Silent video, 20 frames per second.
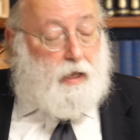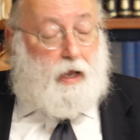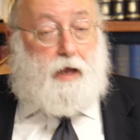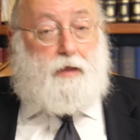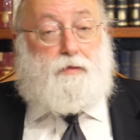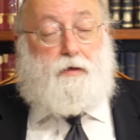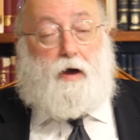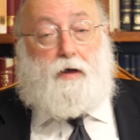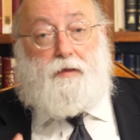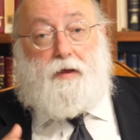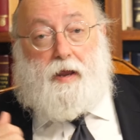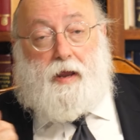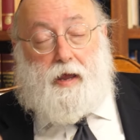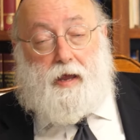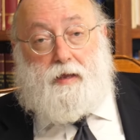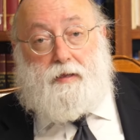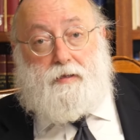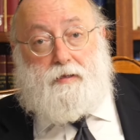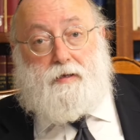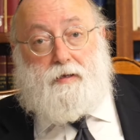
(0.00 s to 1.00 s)
On the other
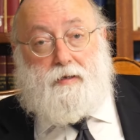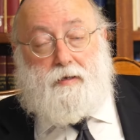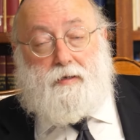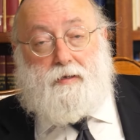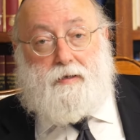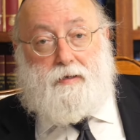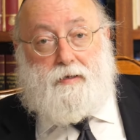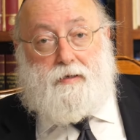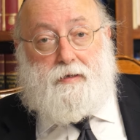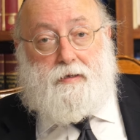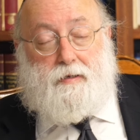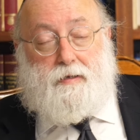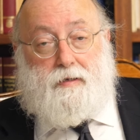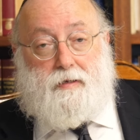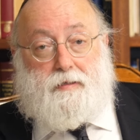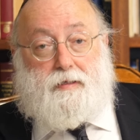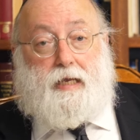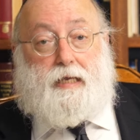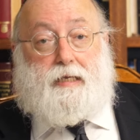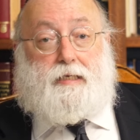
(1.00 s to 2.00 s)
hand,
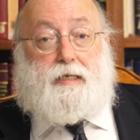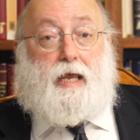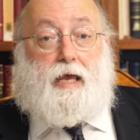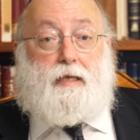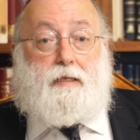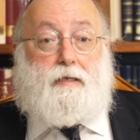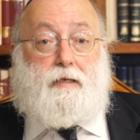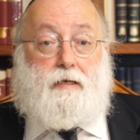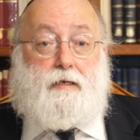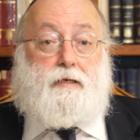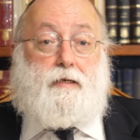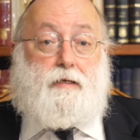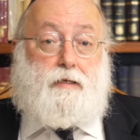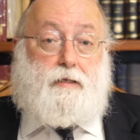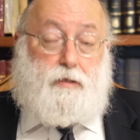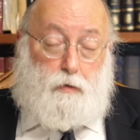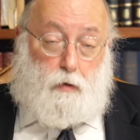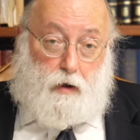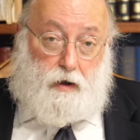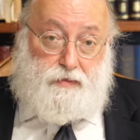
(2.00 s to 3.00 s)
as I said,
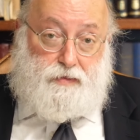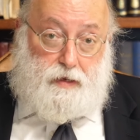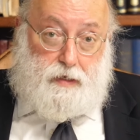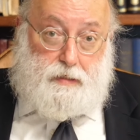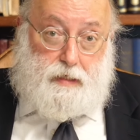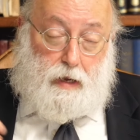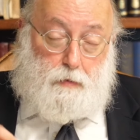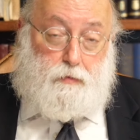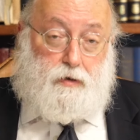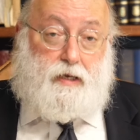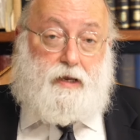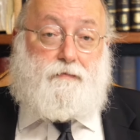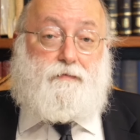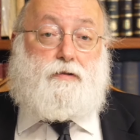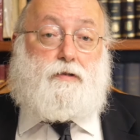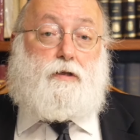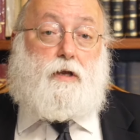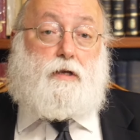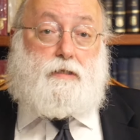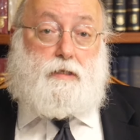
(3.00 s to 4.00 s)
there are things that were
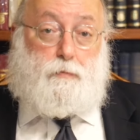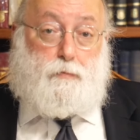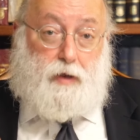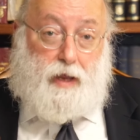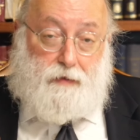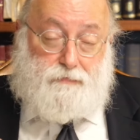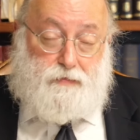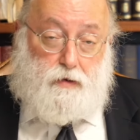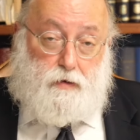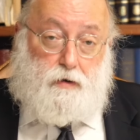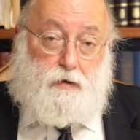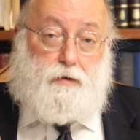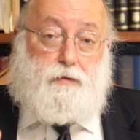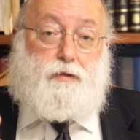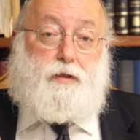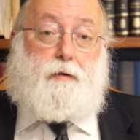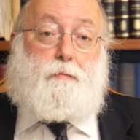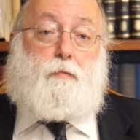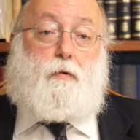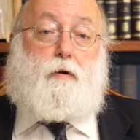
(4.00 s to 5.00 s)
given to us and we have to
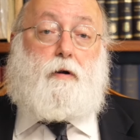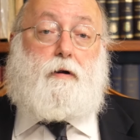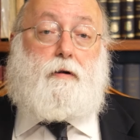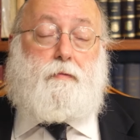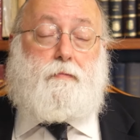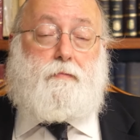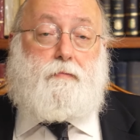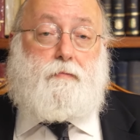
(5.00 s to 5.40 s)
earn them more.